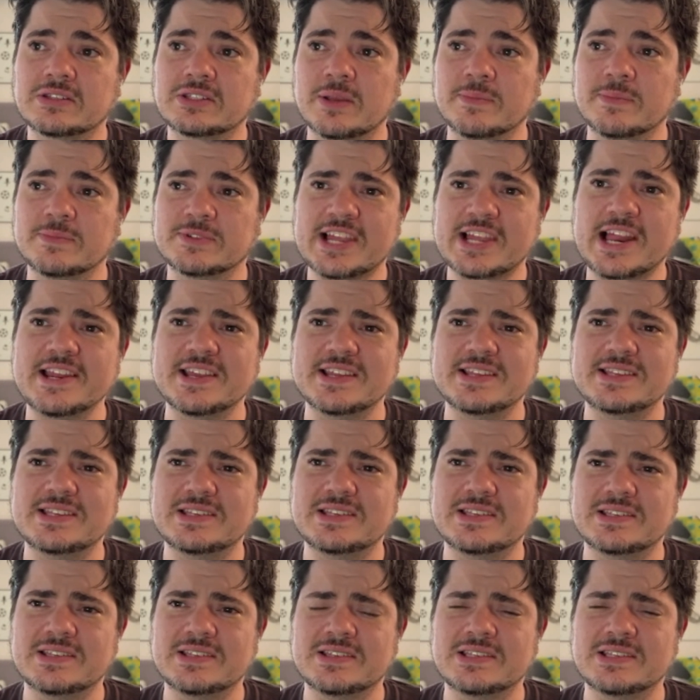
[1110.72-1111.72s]
some slightly
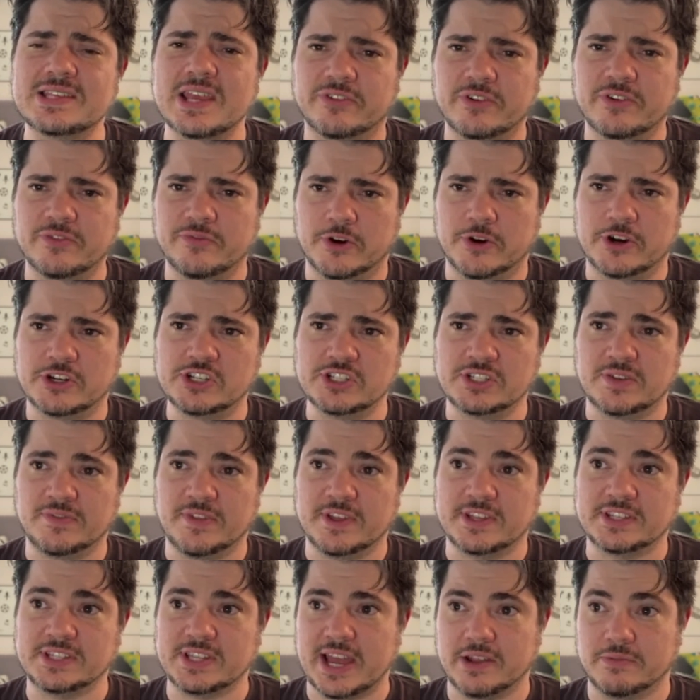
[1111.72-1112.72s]
different versions of
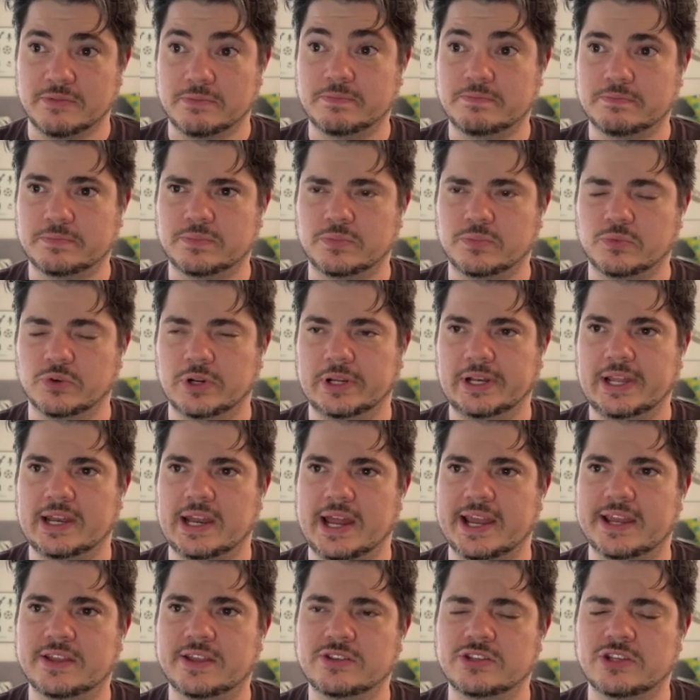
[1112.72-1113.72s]
this that I really
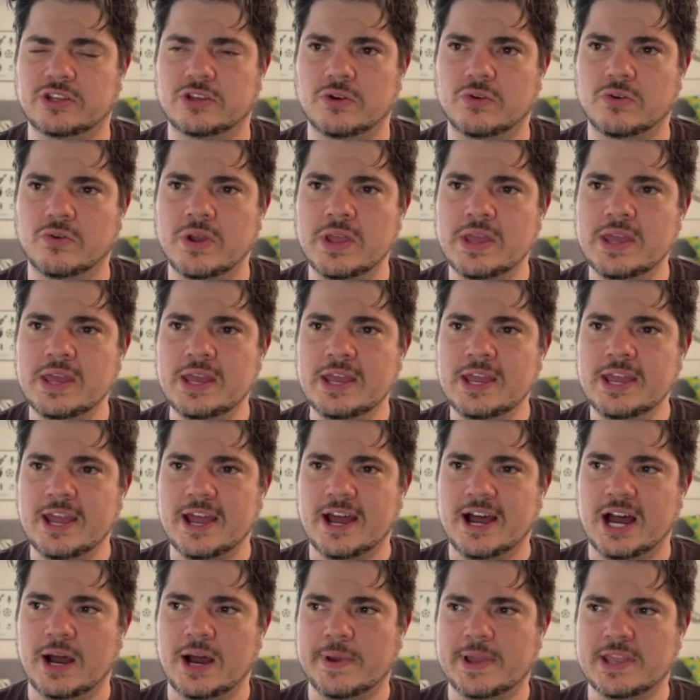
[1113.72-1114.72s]
like too.
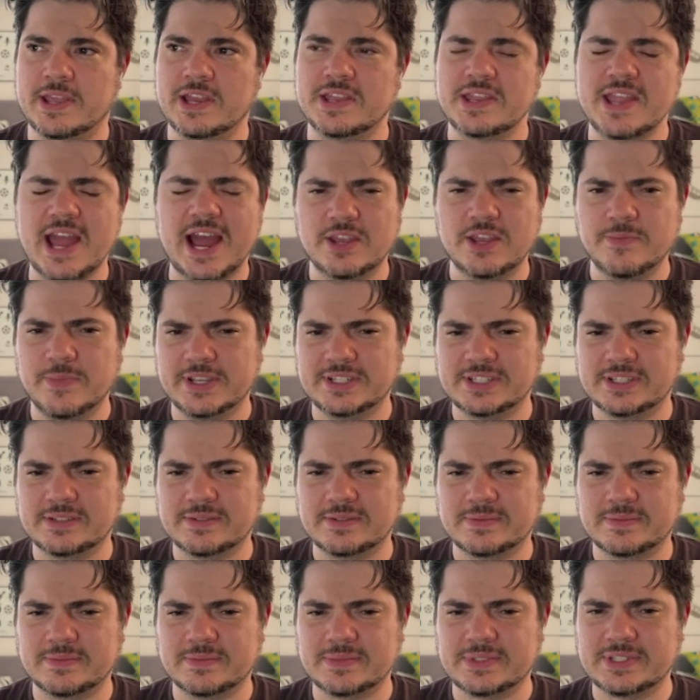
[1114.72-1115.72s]
An anonymous
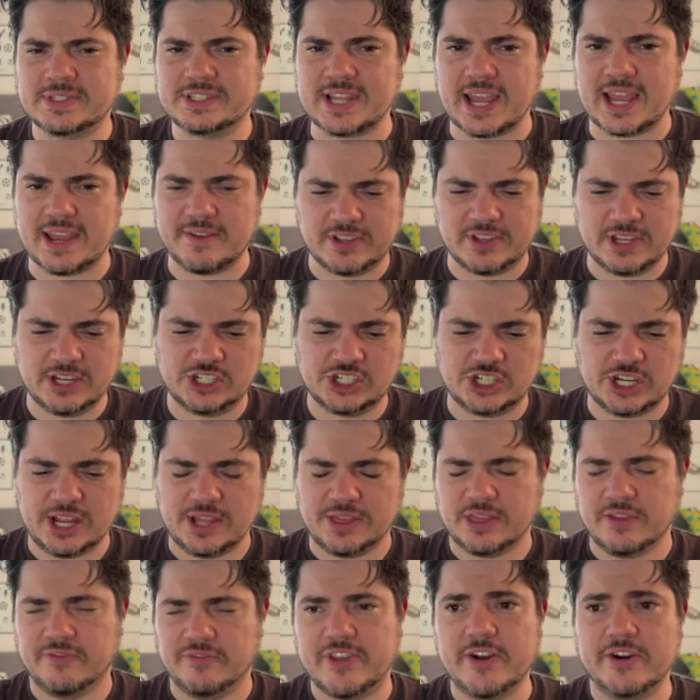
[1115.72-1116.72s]
safety
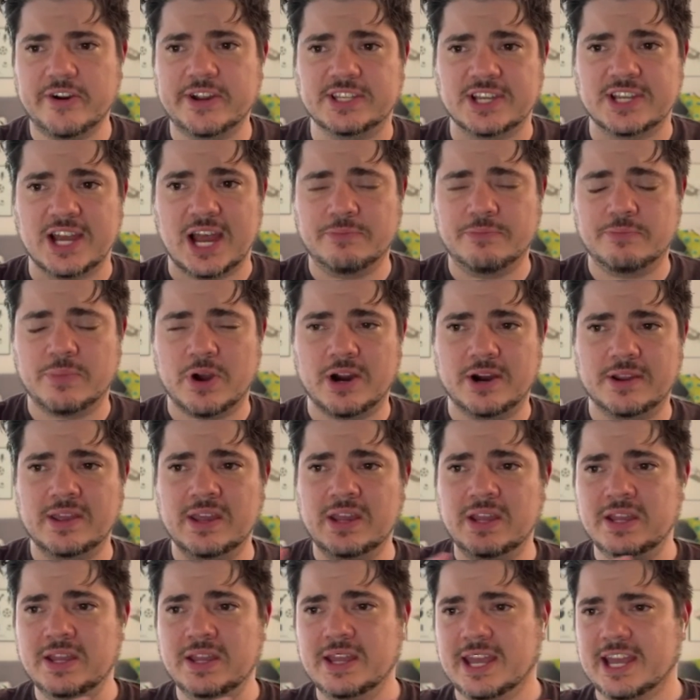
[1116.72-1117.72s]
sheet. The very top part
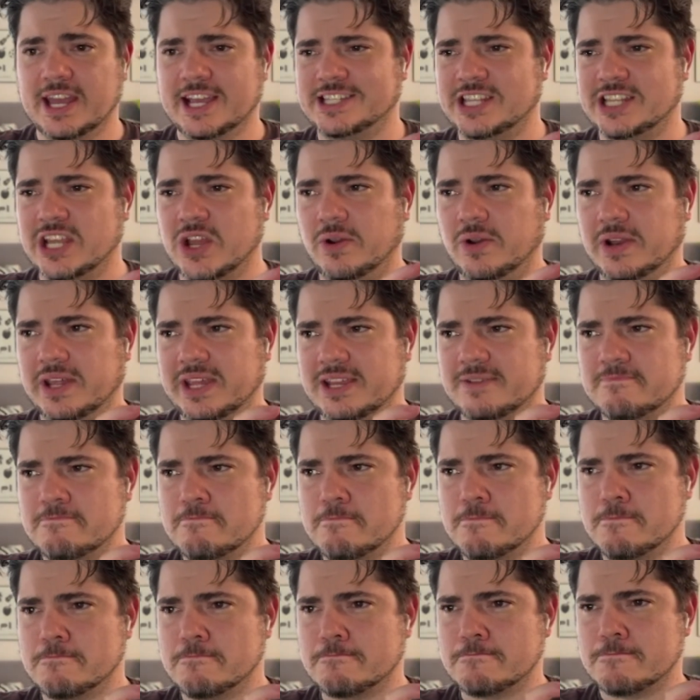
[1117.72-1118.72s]
is the only
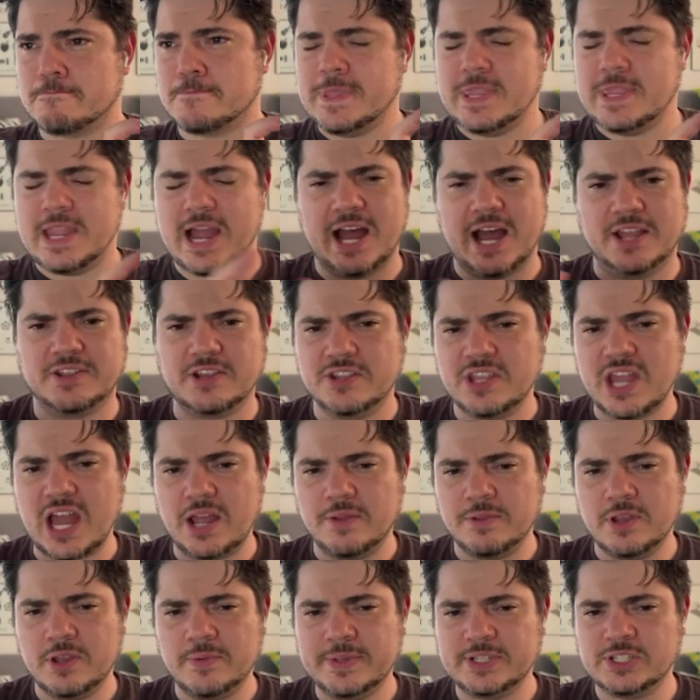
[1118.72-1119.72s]

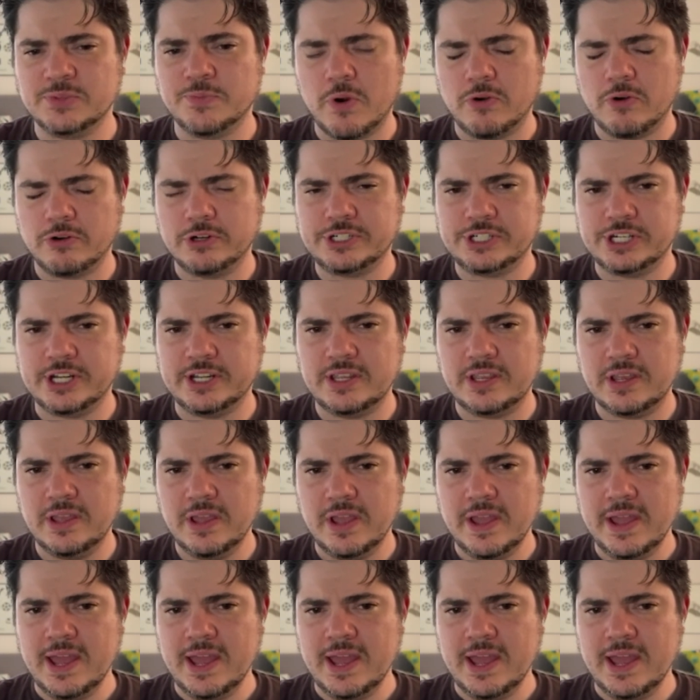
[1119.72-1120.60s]
non-anonymous portion.